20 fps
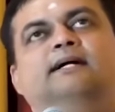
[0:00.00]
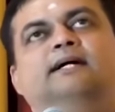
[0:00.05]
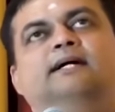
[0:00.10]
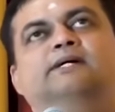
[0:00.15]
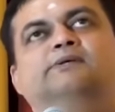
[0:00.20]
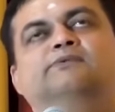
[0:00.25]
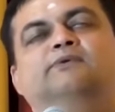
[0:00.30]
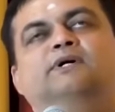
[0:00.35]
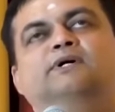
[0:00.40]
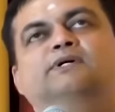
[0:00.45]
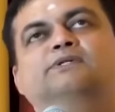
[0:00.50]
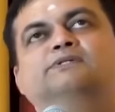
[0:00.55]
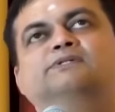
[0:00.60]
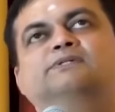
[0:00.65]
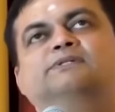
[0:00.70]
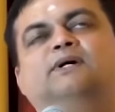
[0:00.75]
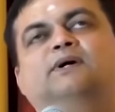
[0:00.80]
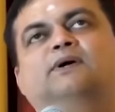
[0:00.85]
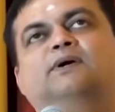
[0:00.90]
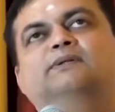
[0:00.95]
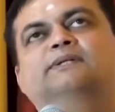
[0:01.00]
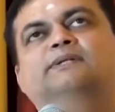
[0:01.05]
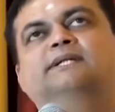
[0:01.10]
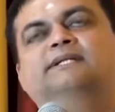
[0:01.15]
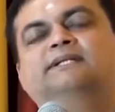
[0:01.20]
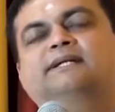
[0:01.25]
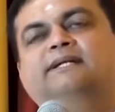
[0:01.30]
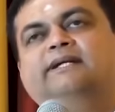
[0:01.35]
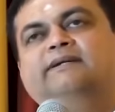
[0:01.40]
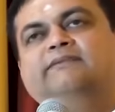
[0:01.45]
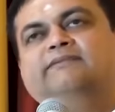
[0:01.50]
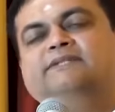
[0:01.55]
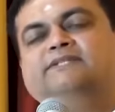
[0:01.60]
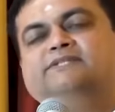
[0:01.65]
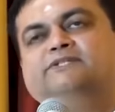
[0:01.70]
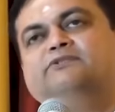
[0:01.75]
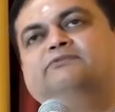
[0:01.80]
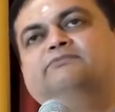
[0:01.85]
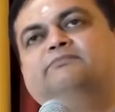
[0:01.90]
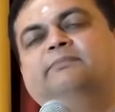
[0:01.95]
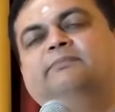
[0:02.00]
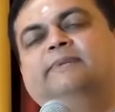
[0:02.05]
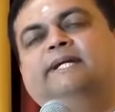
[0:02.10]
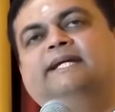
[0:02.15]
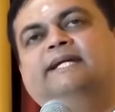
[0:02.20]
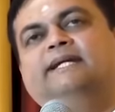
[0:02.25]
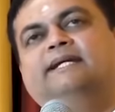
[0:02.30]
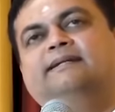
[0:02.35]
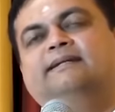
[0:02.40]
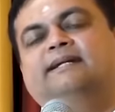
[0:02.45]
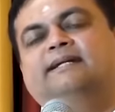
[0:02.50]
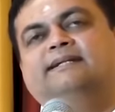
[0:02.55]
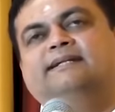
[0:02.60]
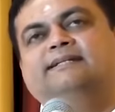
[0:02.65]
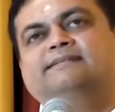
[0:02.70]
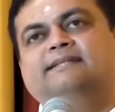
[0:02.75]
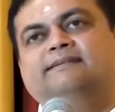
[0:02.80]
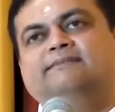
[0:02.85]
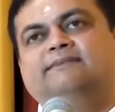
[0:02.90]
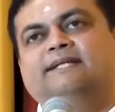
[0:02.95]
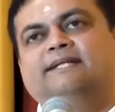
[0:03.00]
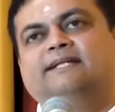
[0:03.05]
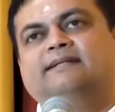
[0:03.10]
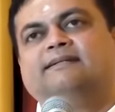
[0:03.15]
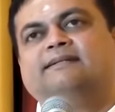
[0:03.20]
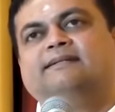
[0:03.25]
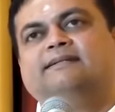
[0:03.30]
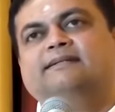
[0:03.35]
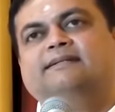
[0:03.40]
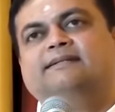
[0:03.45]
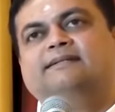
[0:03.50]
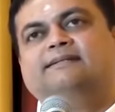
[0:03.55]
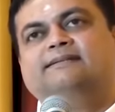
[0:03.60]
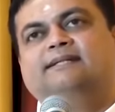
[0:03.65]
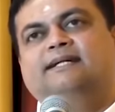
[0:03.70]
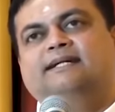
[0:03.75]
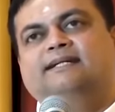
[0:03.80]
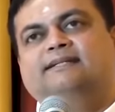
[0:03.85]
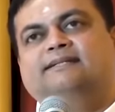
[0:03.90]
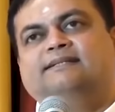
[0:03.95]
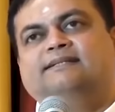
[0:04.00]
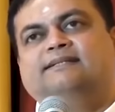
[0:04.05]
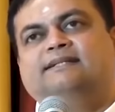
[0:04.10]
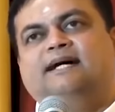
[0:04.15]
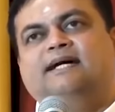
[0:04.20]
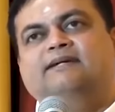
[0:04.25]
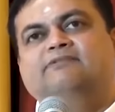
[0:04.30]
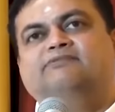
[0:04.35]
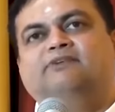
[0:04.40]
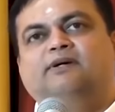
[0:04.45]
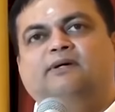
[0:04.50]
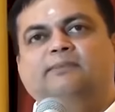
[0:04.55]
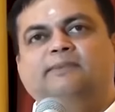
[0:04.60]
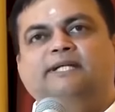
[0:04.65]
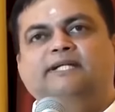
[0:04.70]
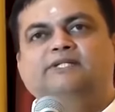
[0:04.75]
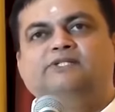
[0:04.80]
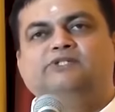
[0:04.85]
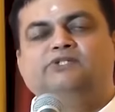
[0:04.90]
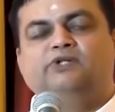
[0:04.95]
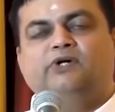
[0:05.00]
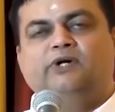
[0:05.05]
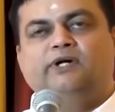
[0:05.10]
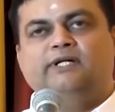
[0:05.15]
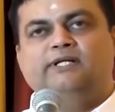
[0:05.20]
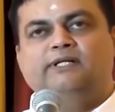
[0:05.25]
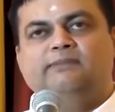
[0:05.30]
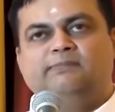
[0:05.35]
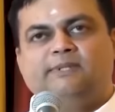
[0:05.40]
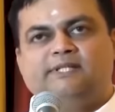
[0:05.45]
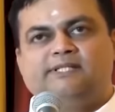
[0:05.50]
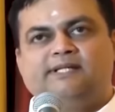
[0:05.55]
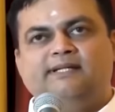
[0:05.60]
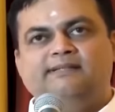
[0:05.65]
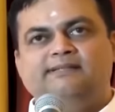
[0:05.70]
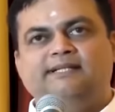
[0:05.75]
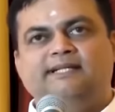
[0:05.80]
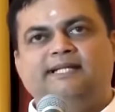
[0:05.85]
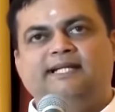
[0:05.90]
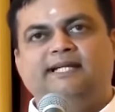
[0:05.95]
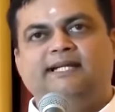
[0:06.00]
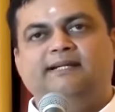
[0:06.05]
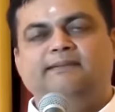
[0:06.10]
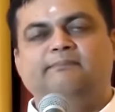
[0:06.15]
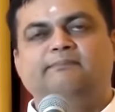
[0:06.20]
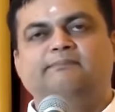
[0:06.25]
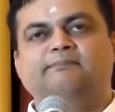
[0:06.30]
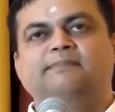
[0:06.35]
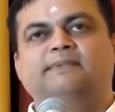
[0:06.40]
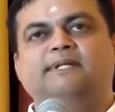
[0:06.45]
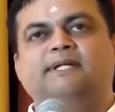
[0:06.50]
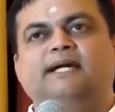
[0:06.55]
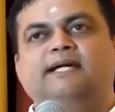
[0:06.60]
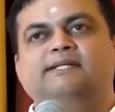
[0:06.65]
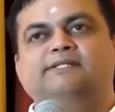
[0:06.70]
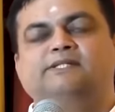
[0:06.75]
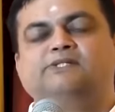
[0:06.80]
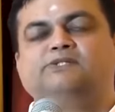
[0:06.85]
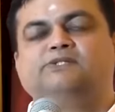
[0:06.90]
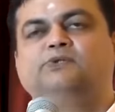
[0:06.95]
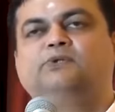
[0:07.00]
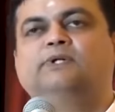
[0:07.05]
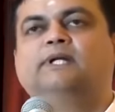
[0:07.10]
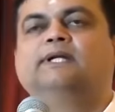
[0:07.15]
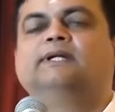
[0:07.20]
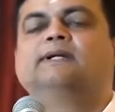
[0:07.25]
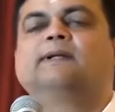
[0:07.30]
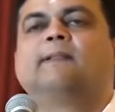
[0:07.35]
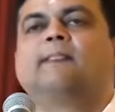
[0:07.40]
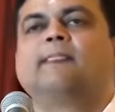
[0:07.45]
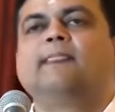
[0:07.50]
It was on the 31st of May 97 that I formally joined Prashant Nilayam as a student.